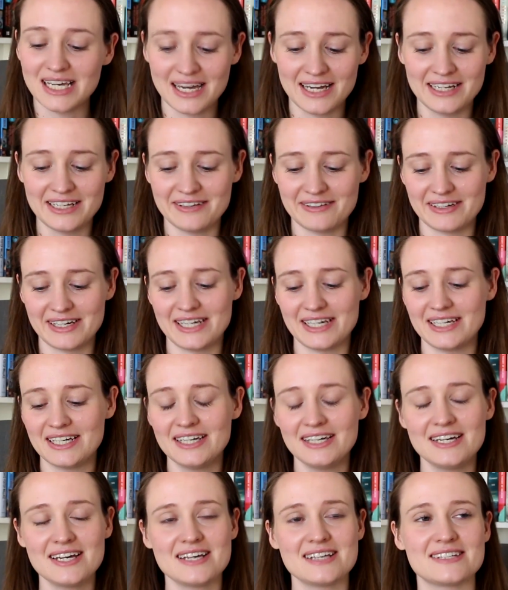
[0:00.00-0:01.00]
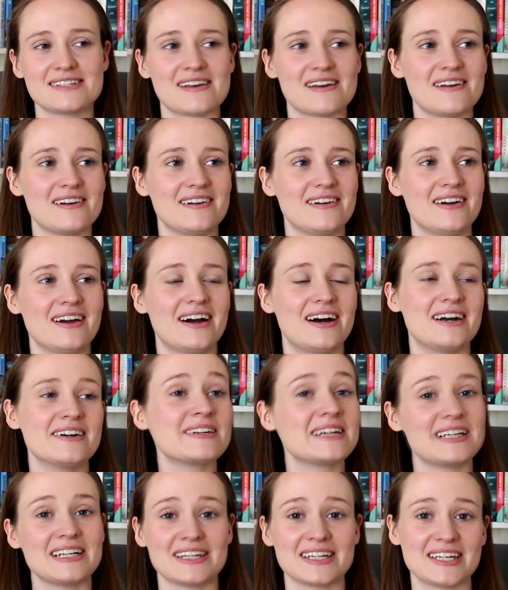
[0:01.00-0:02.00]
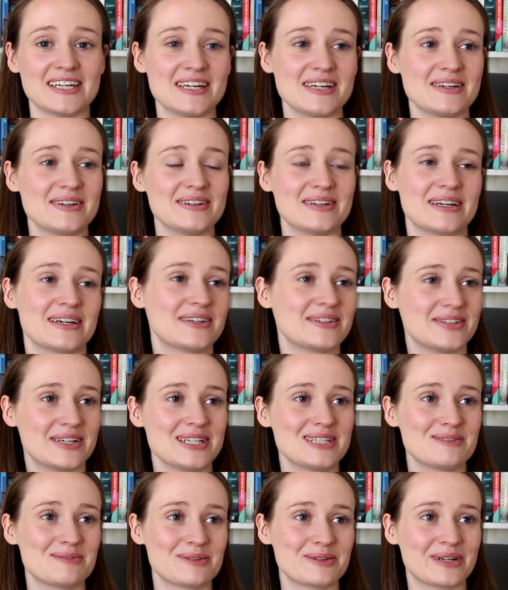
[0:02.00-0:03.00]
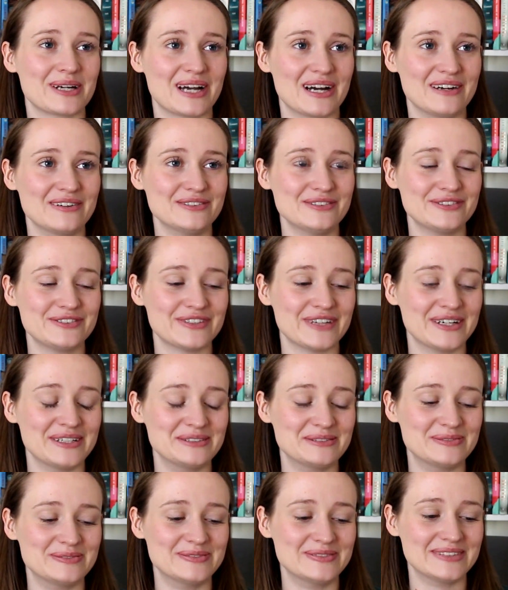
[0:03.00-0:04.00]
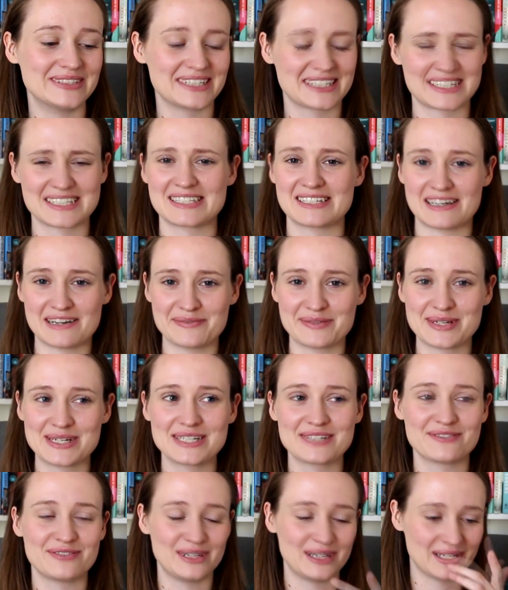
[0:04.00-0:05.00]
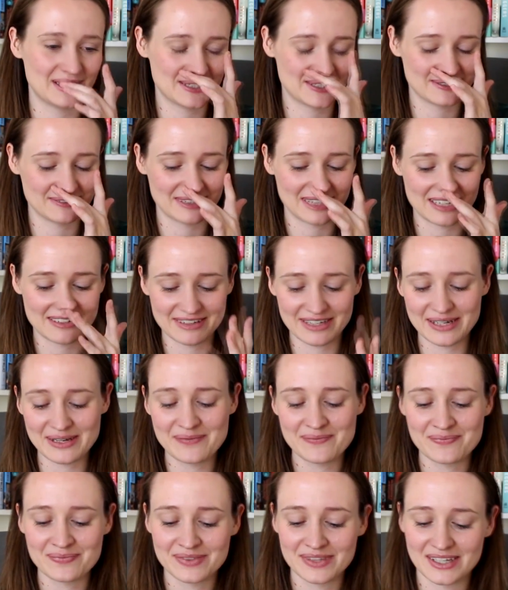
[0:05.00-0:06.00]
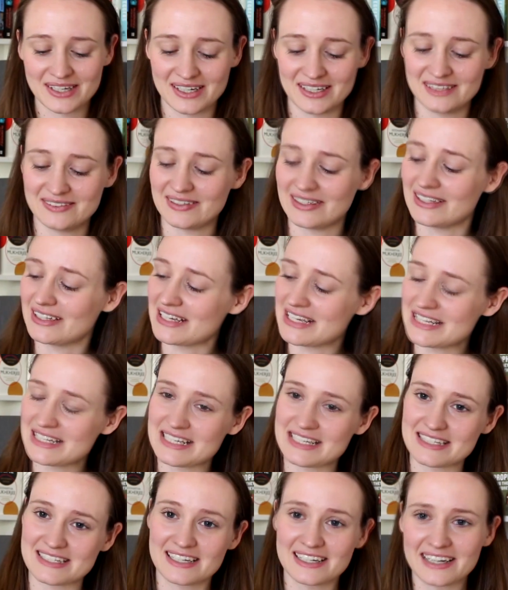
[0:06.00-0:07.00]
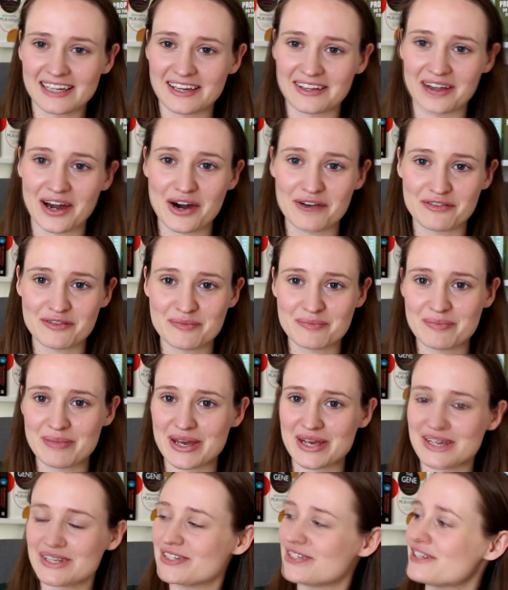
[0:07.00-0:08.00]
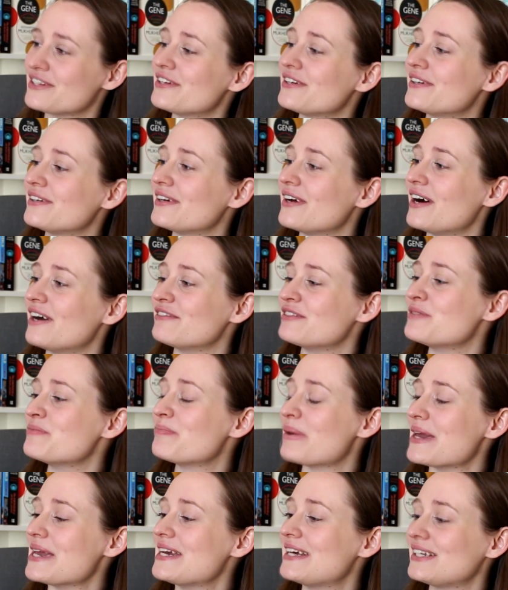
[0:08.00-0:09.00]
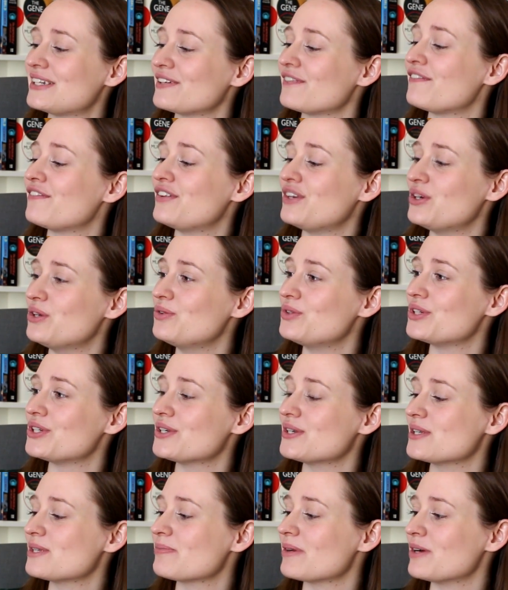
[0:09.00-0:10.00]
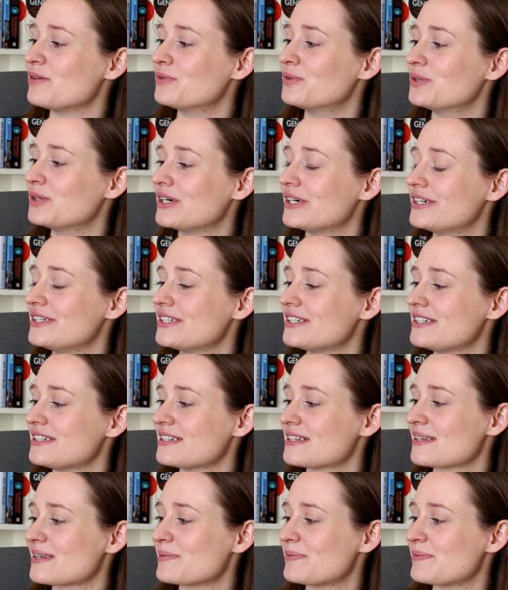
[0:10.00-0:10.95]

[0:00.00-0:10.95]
Anyway. So I really like eat like crisps when I have like a sandwich for lunch or whatever. These are like oven baked fusions by Walkers, and these are